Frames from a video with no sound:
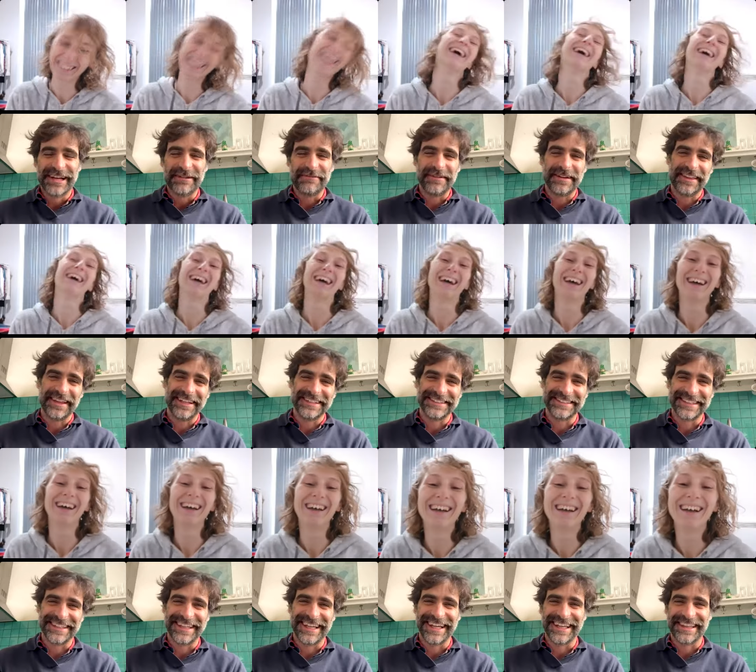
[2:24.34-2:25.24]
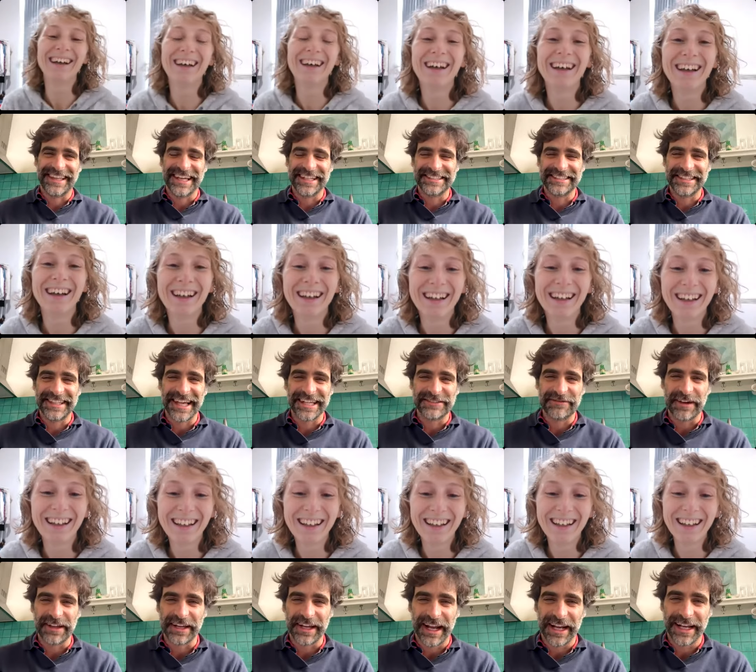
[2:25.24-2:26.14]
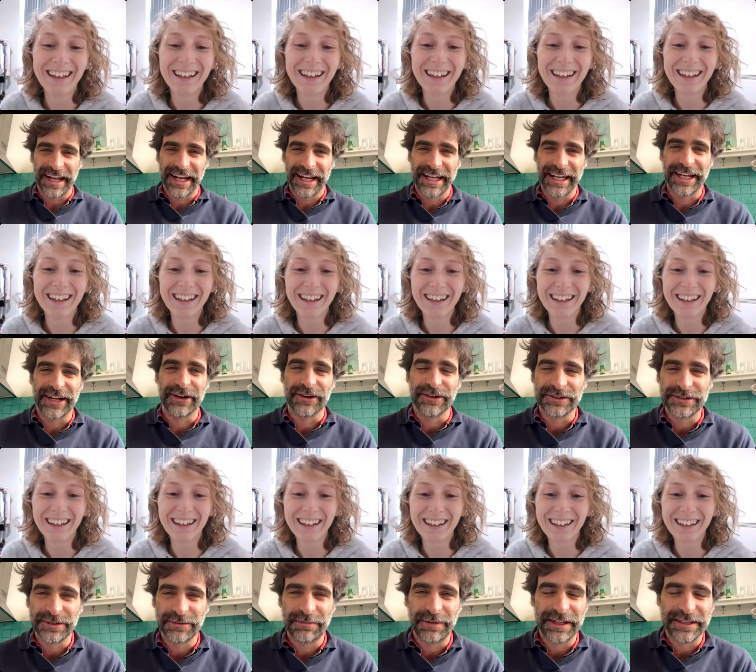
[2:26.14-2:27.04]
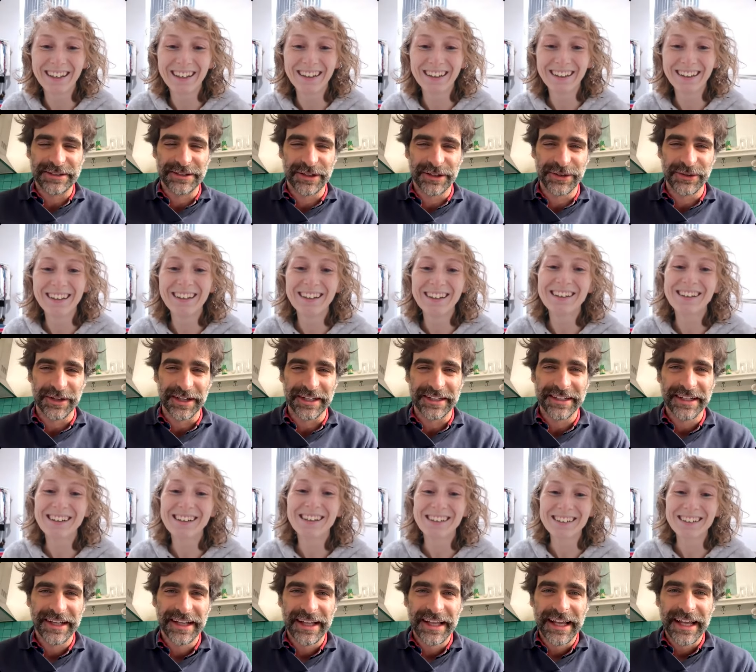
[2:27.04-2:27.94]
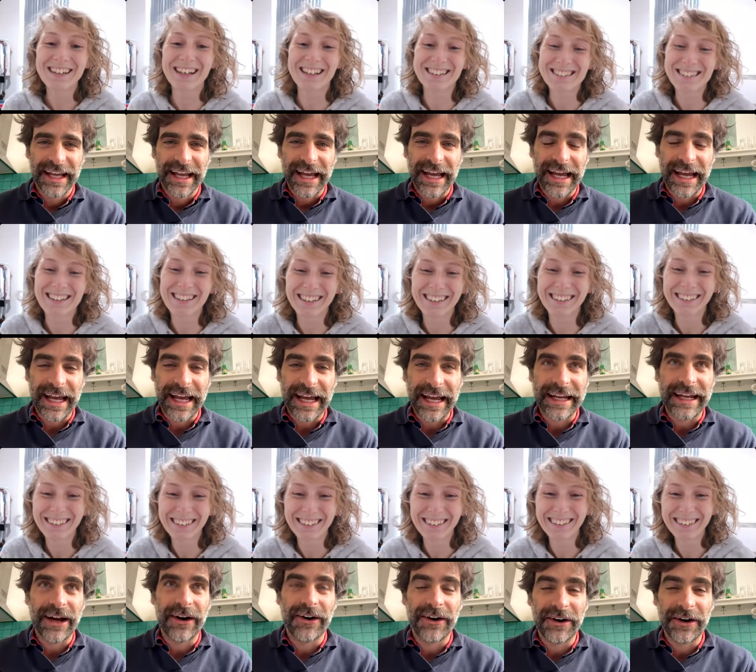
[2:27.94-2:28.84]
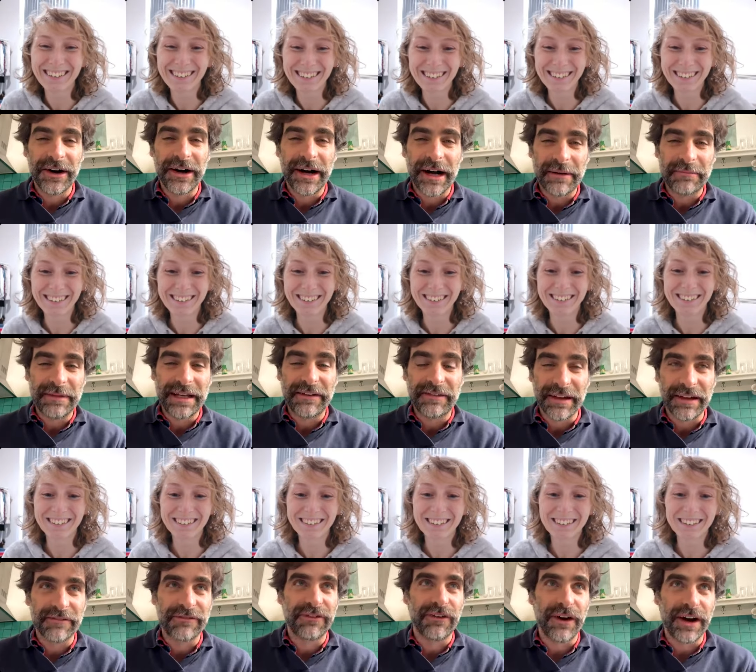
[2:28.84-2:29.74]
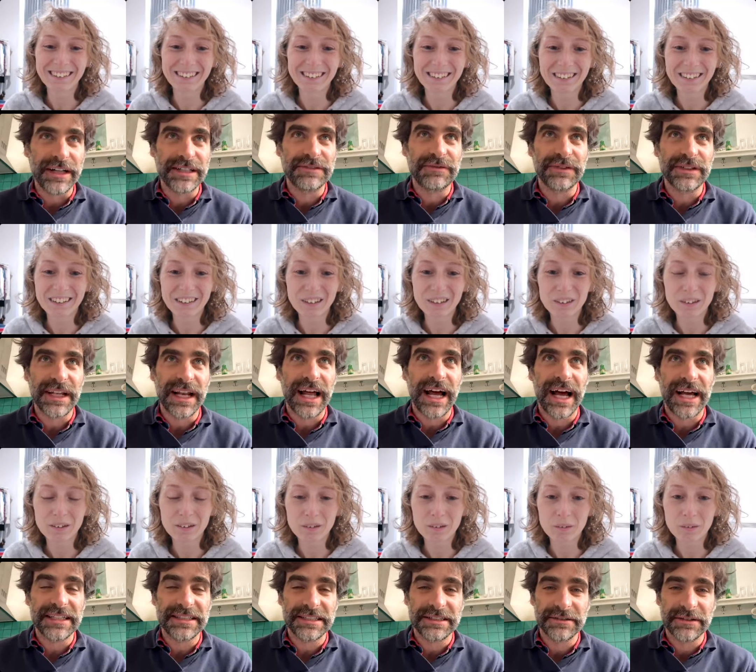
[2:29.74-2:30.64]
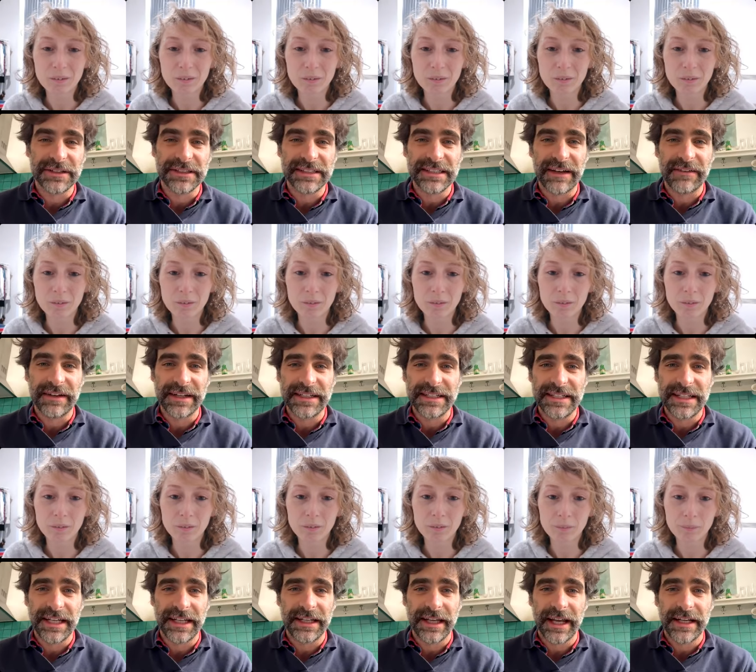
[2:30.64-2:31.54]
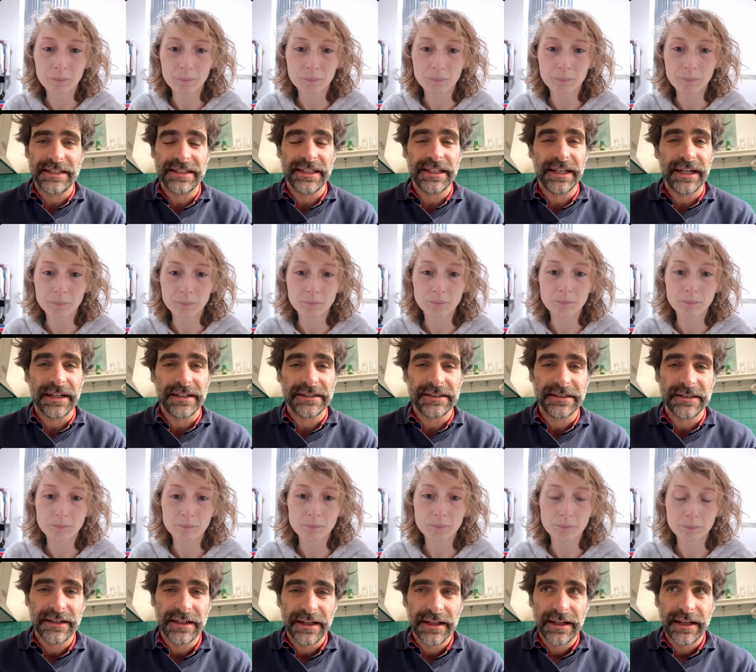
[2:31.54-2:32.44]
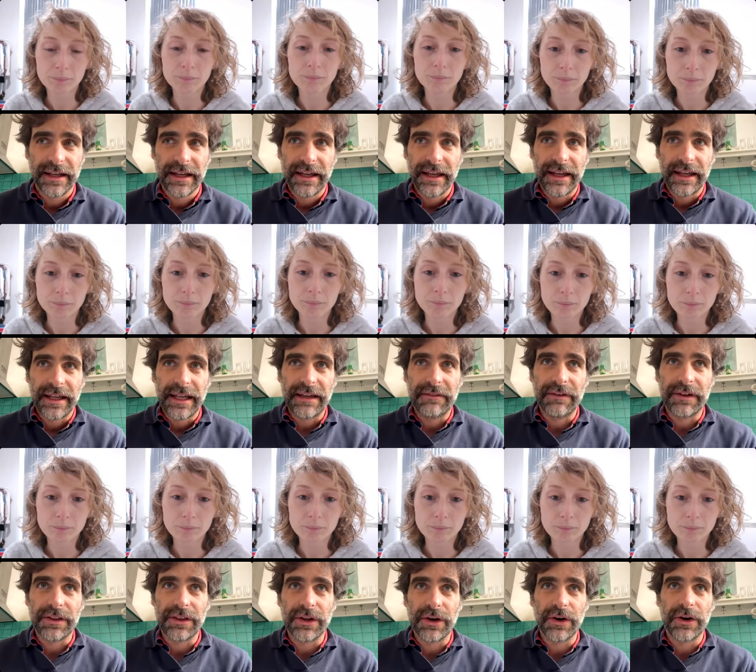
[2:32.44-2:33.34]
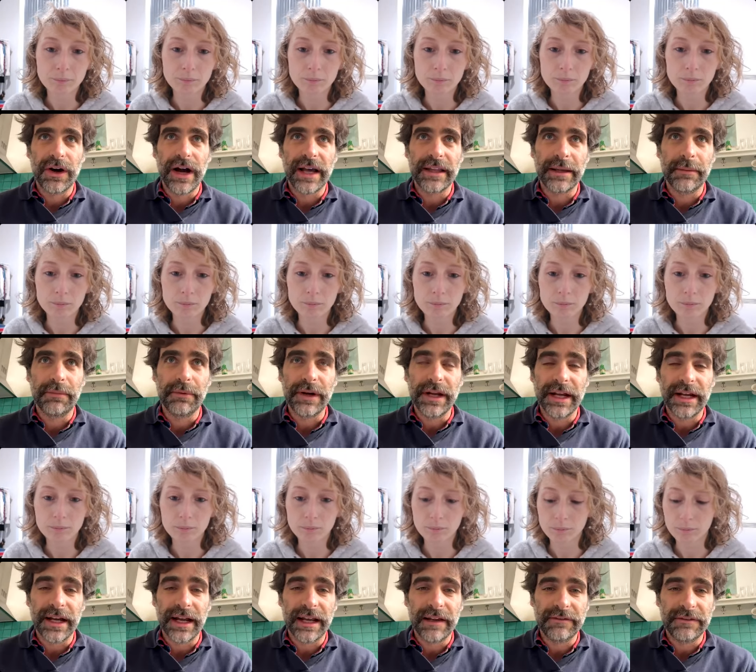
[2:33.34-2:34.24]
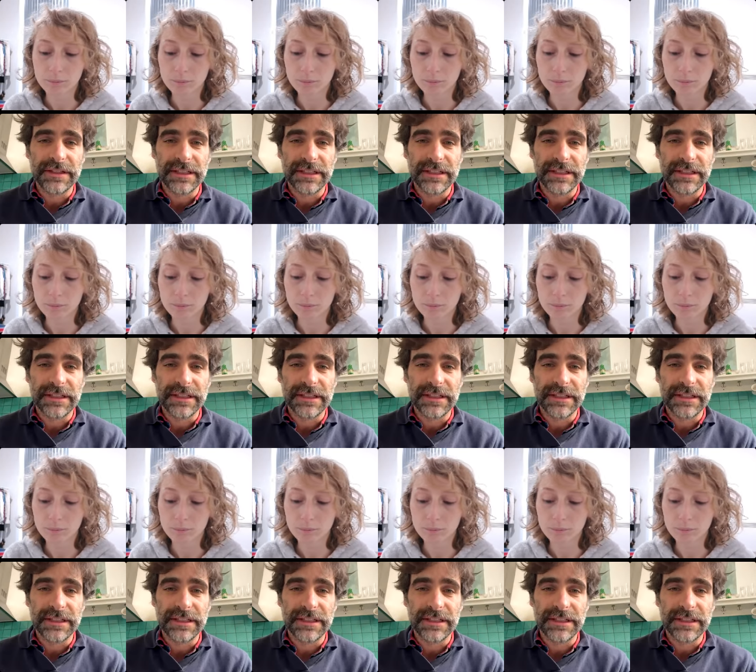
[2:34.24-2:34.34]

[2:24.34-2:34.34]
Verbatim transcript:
Speaker 1: But that's very illegal, so please don't do it. So I'm living in Florence for the last 17, 18 years. Even though I had a break, I lived in